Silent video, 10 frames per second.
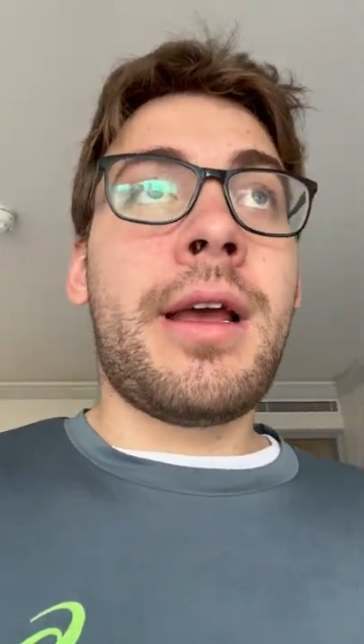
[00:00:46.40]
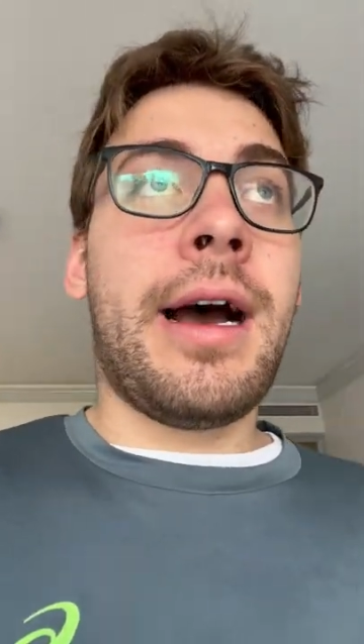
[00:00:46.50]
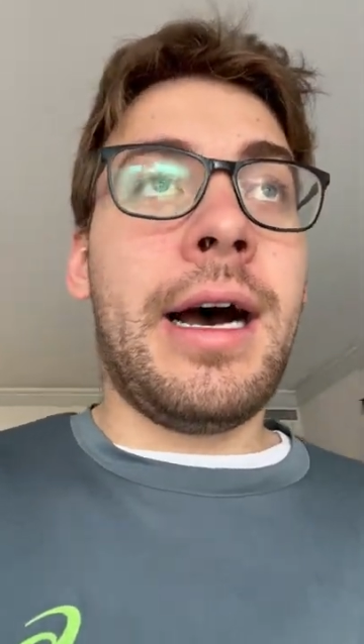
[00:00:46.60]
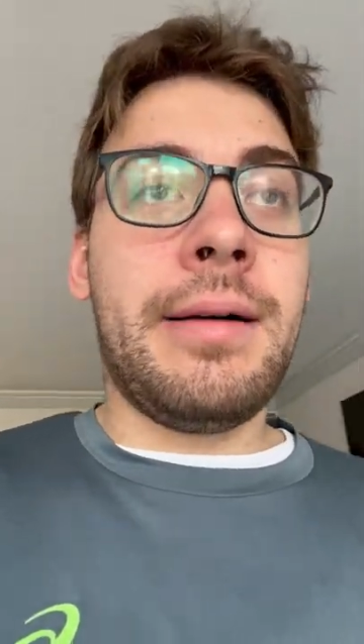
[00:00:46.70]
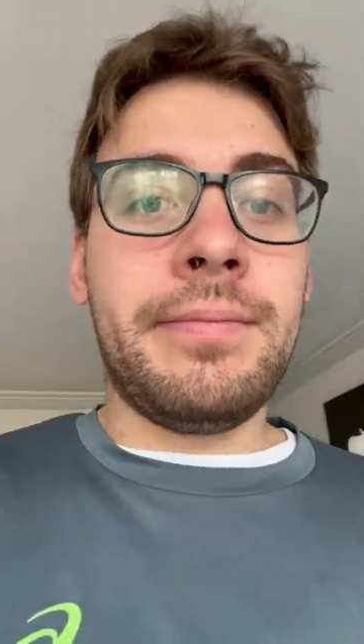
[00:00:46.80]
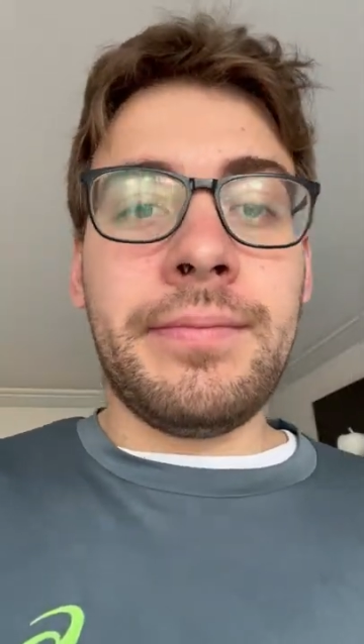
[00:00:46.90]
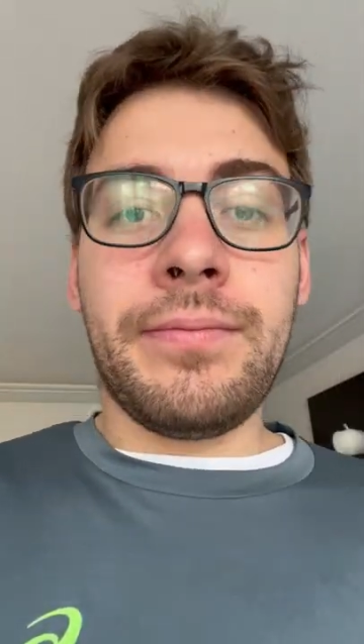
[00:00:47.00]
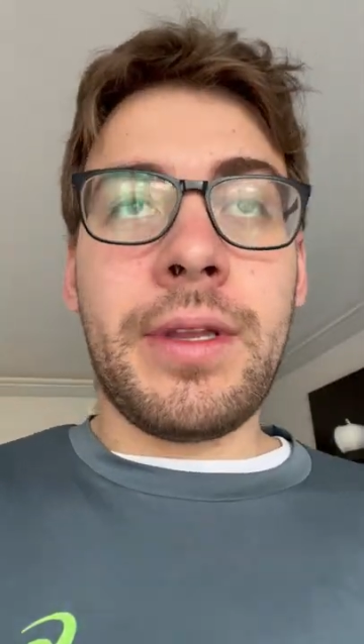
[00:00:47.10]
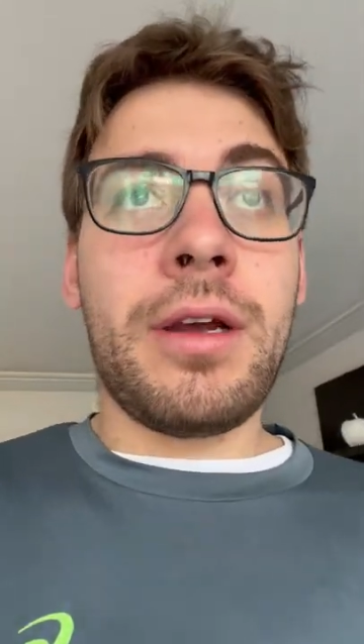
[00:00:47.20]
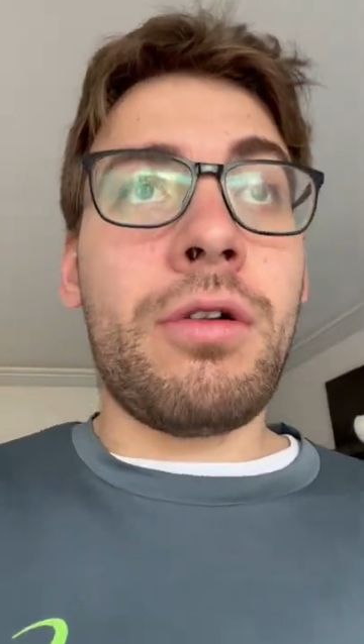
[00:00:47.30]
Um,
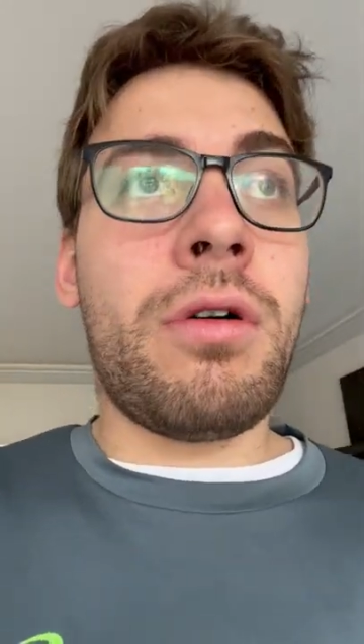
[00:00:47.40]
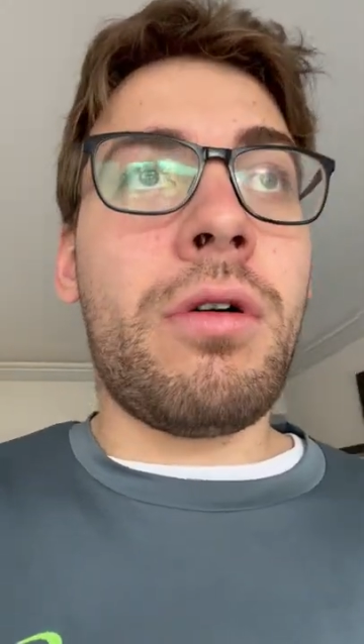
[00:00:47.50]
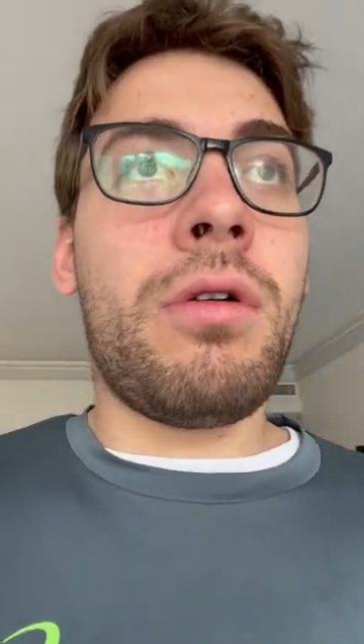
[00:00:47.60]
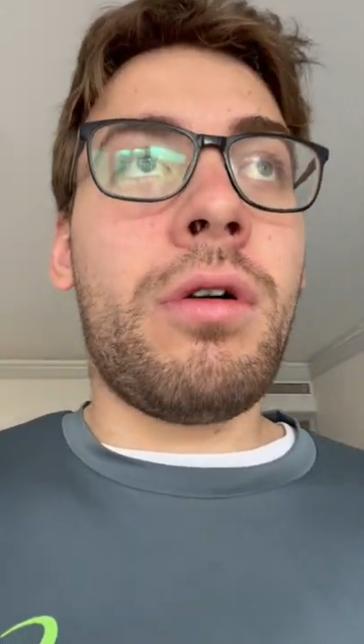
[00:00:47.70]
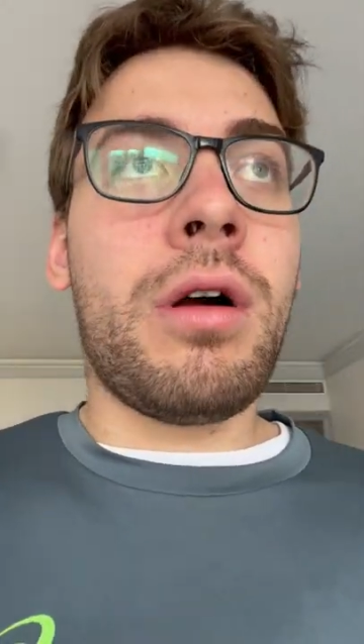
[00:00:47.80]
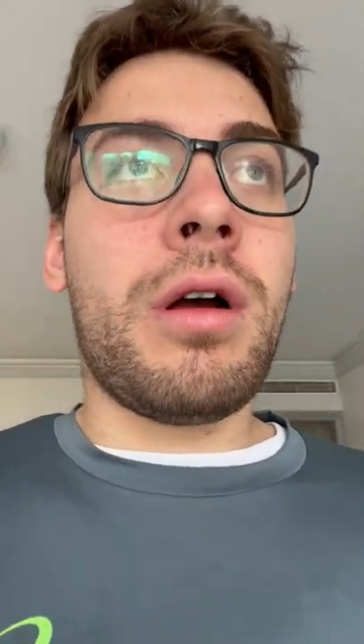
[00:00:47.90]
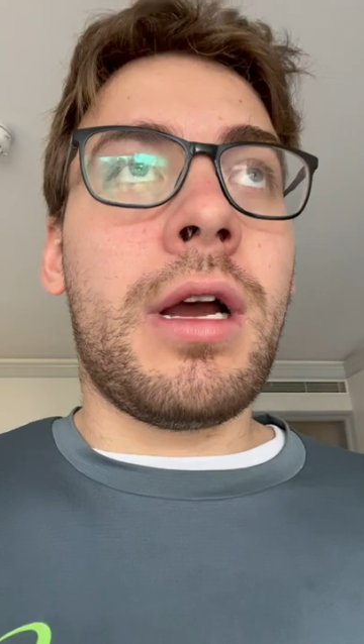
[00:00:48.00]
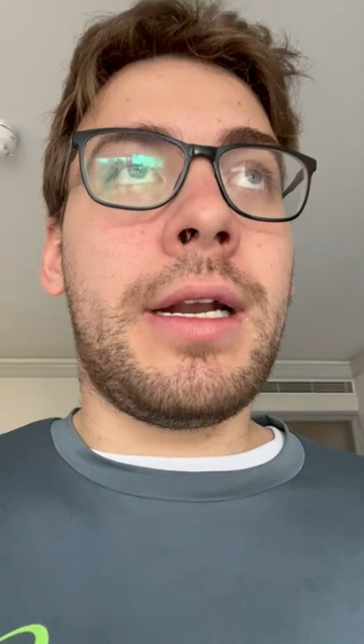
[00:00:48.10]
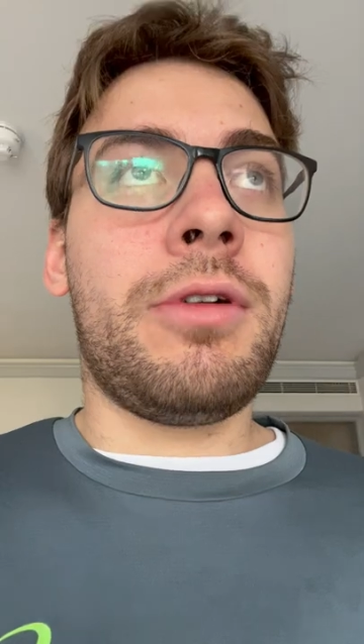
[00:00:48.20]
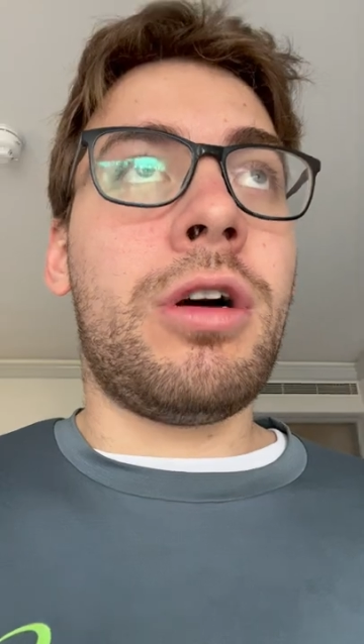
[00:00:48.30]

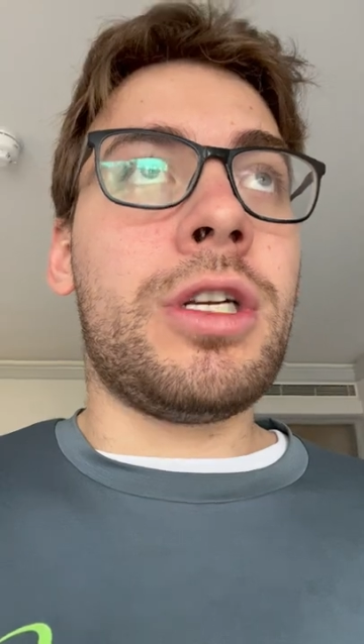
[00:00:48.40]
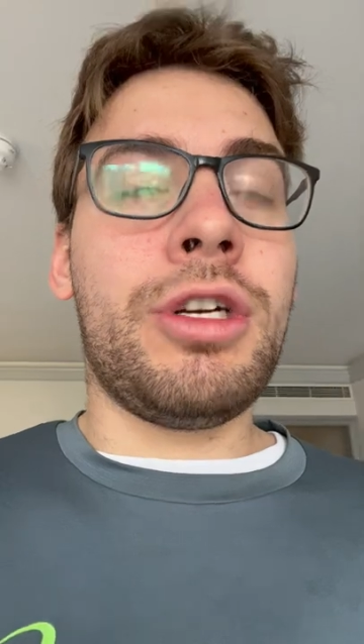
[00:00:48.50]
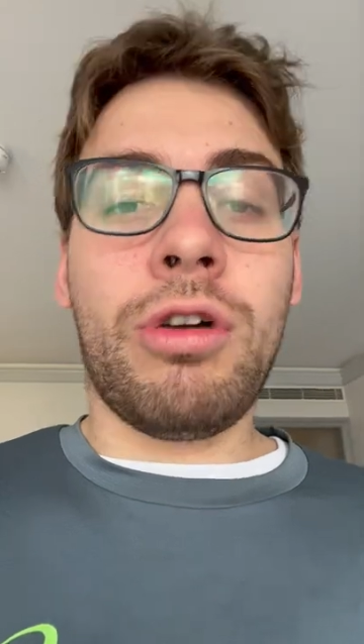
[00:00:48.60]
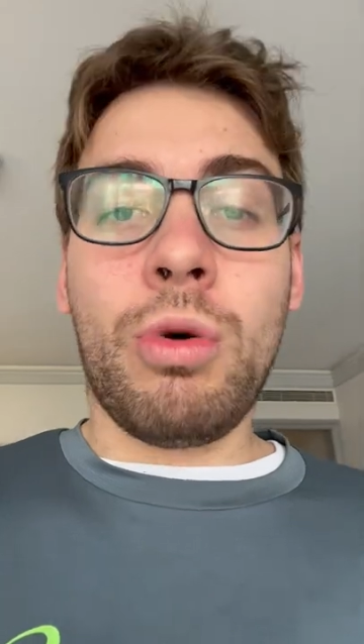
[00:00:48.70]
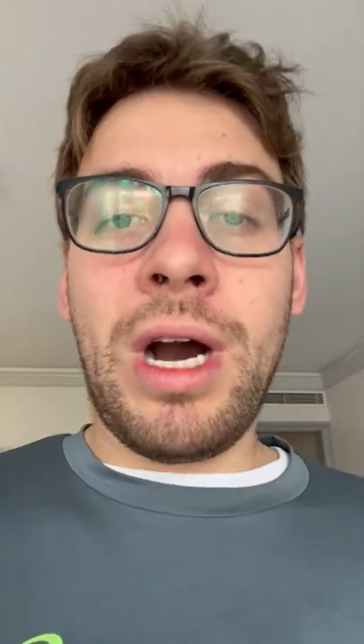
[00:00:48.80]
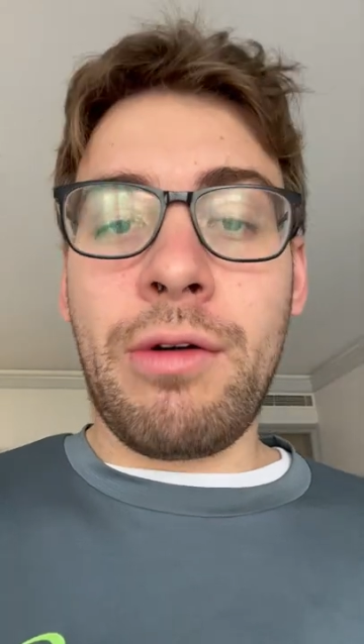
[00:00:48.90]
and then we've got Uruguay,